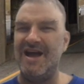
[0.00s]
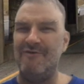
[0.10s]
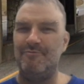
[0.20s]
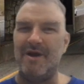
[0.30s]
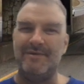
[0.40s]

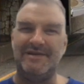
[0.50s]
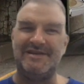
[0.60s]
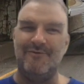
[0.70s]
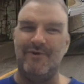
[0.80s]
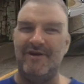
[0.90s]
I would probably
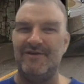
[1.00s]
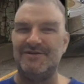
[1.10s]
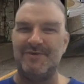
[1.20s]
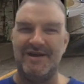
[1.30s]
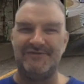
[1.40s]
sign one of
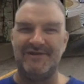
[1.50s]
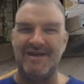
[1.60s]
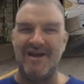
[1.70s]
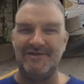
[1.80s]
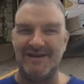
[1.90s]
those ways for
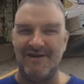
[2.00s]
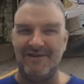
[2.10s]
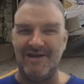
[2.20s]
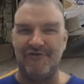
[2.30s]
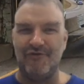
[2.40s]
downtown
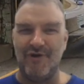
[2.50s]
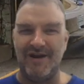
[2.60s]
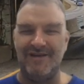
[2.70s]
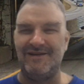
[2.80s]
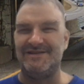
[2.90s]

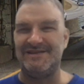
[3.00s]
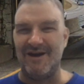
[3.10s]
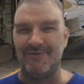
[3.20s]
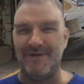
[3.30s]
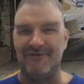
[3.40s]
Detroit. I think
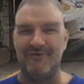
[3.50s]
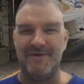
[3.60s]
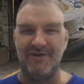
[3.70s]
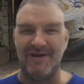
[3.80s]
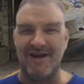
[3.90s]
southbound from
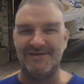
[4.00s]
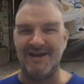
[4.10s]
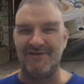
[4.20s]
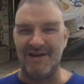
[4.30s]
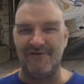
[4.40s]
here,
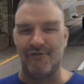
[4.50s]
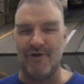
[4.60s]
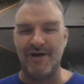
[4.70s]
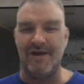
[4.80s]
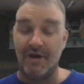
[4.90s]
downtown Detroit.